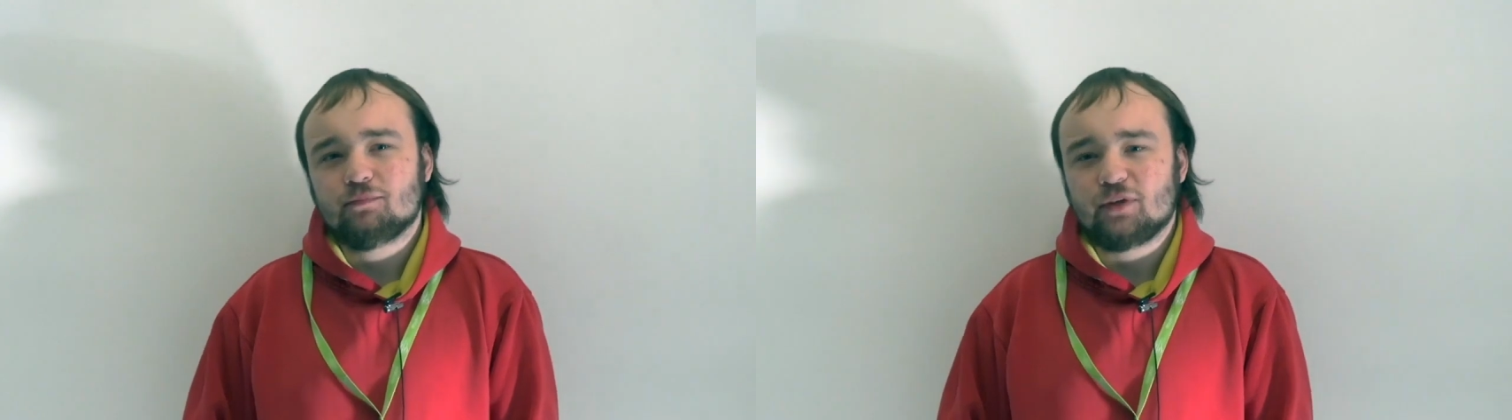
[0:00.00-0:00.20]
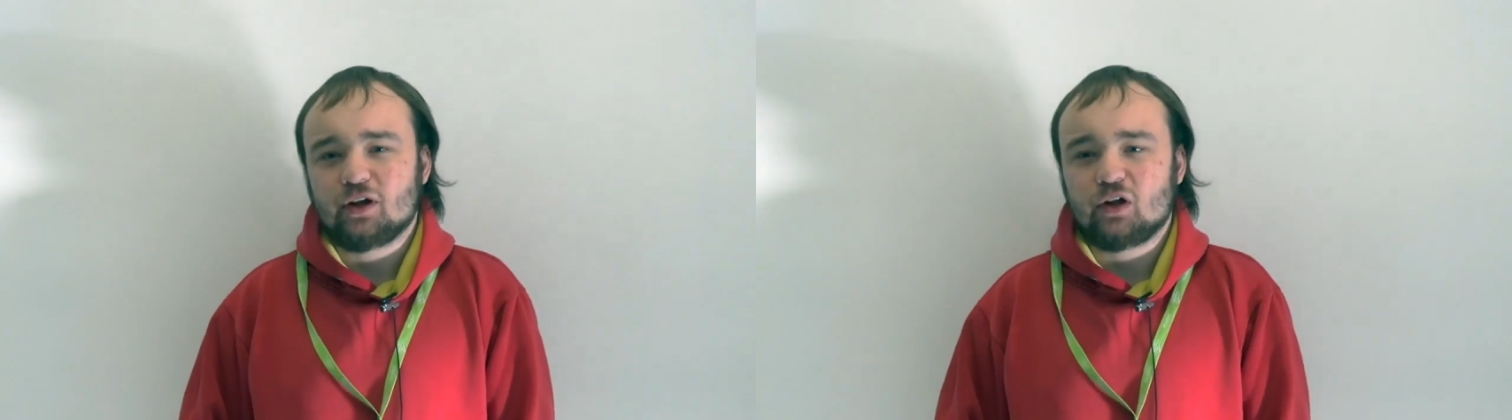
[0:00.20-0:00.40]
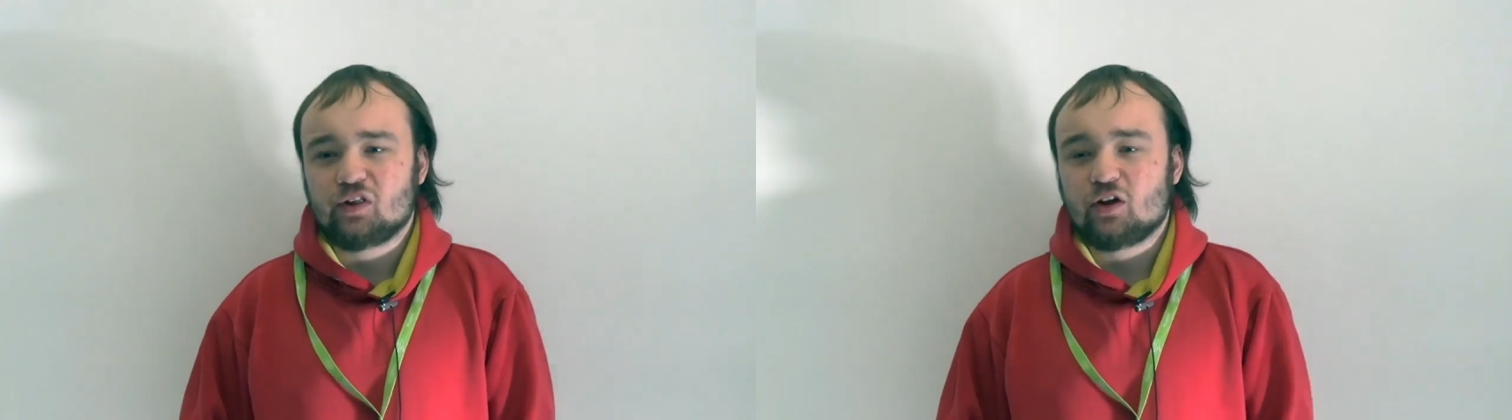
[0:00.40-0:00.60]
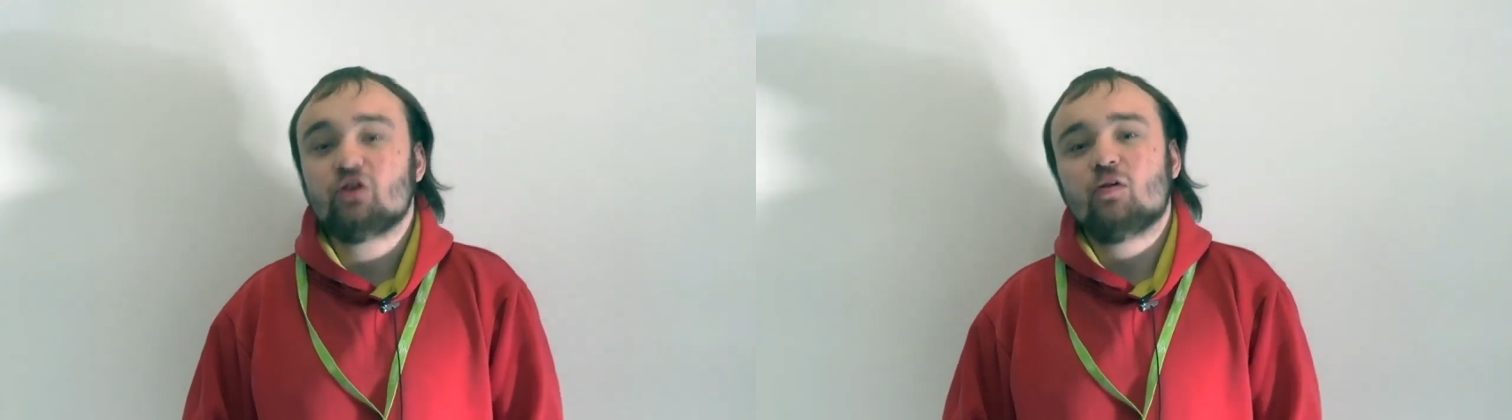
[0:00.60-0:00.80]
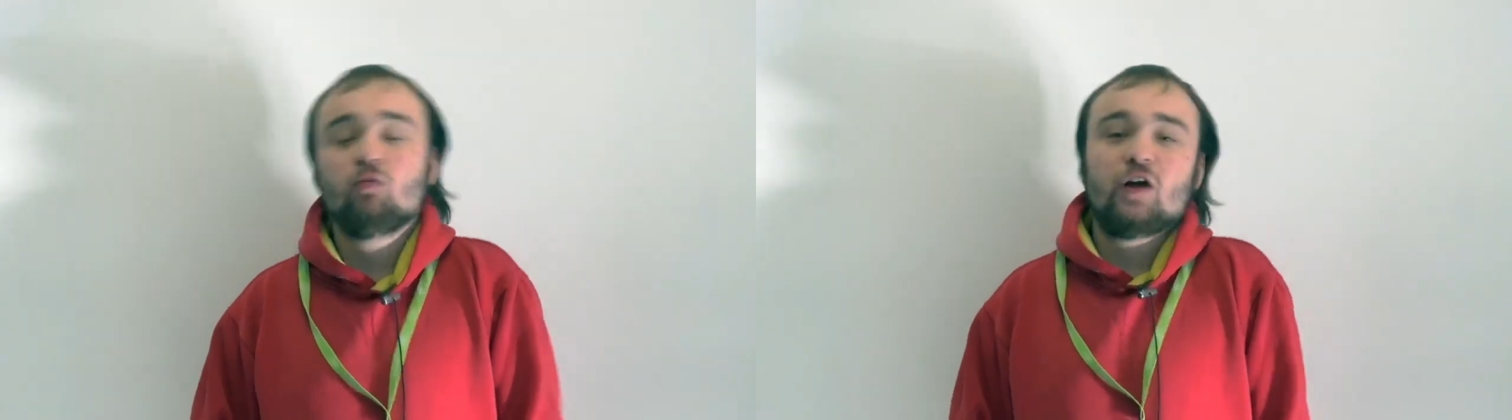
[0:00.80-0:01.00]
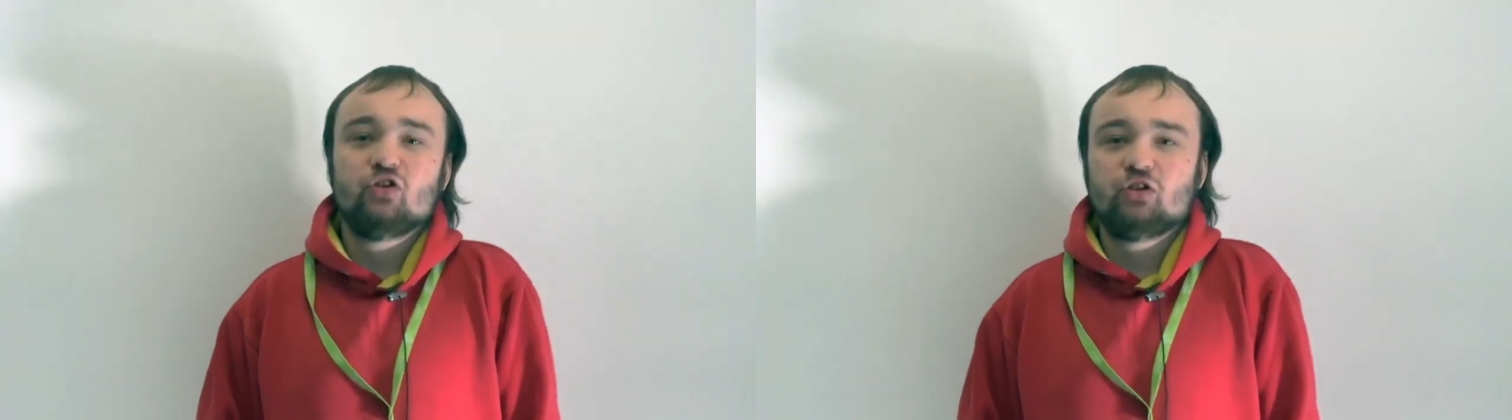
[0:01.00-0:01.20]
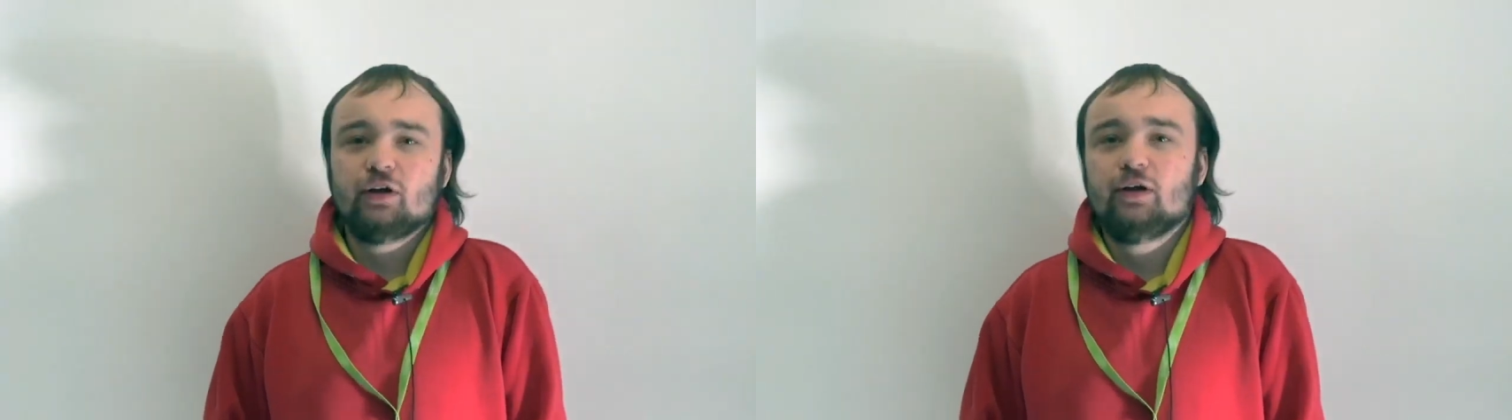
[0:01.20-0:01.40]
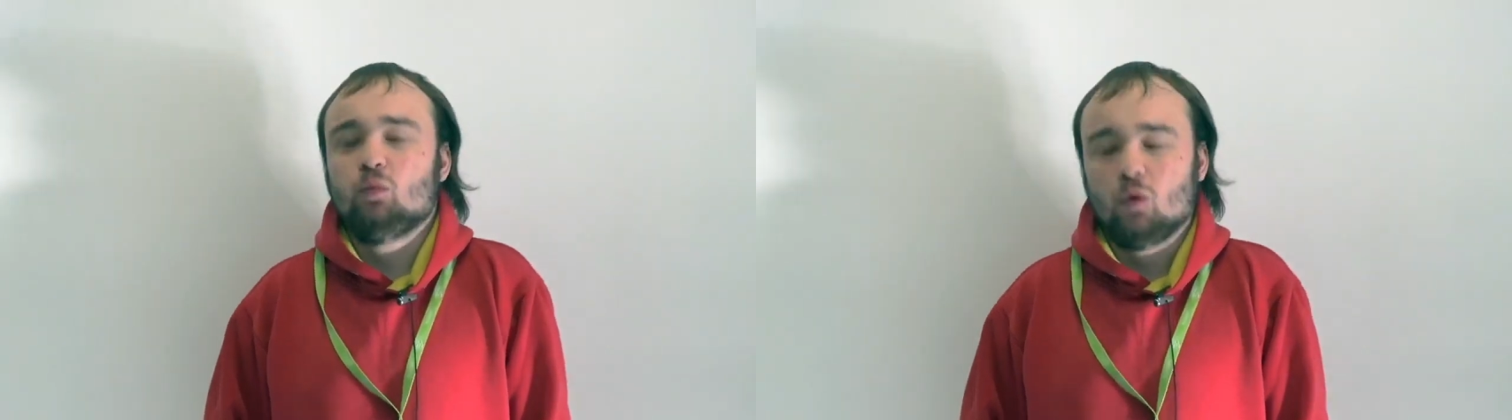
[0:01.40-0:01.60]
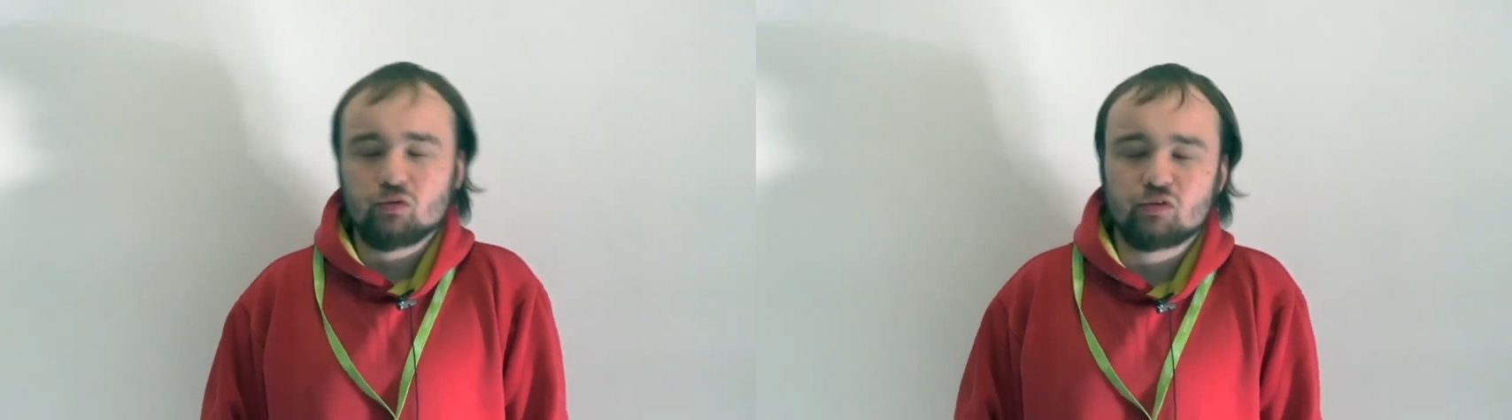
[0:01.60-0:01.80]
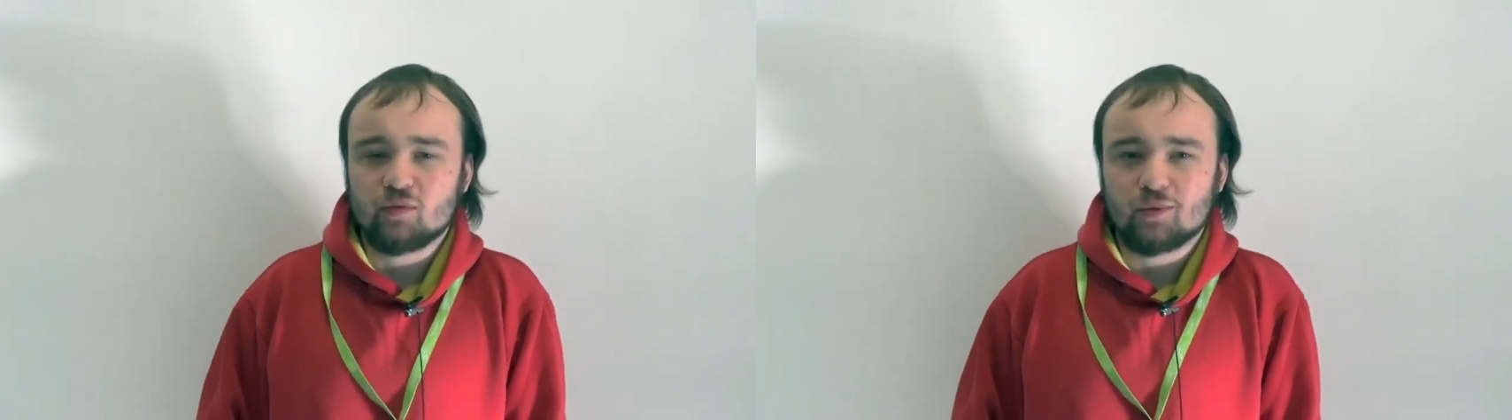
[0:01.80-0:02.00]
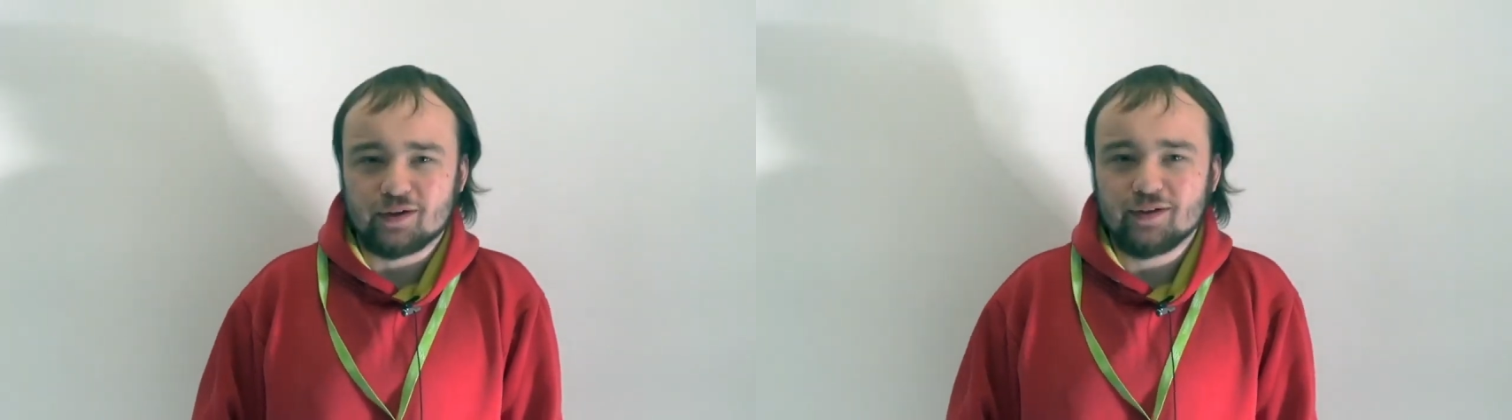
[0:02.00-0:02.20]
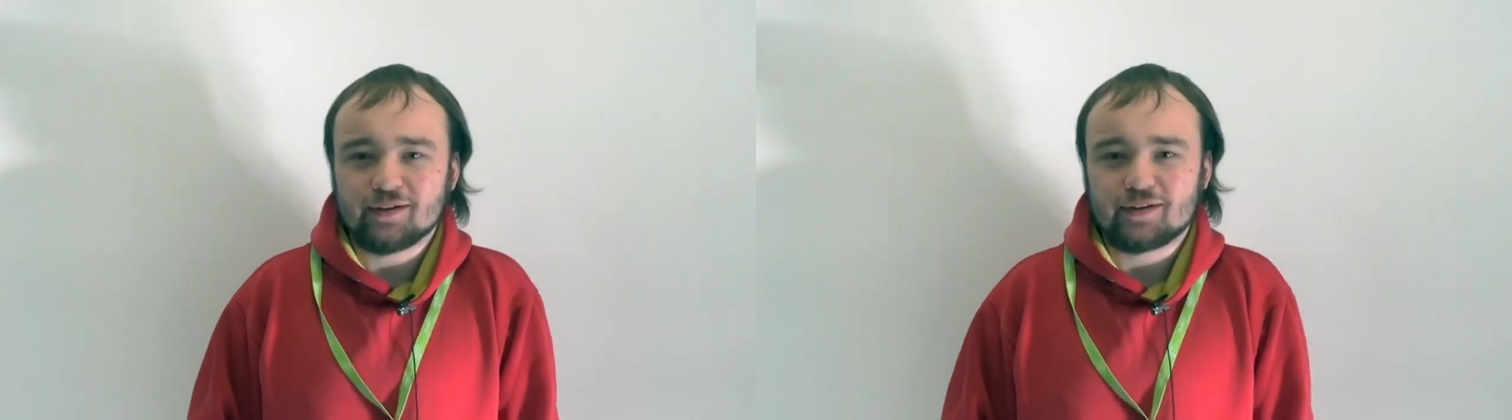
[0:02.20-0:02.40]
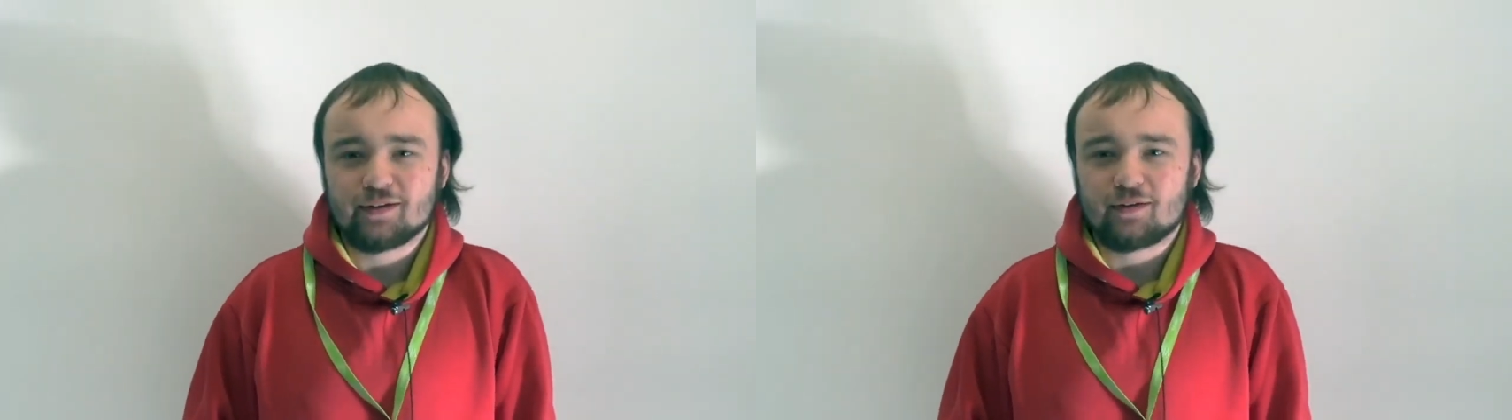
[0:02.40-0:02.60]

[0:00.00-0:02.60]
because I do eventually want to work,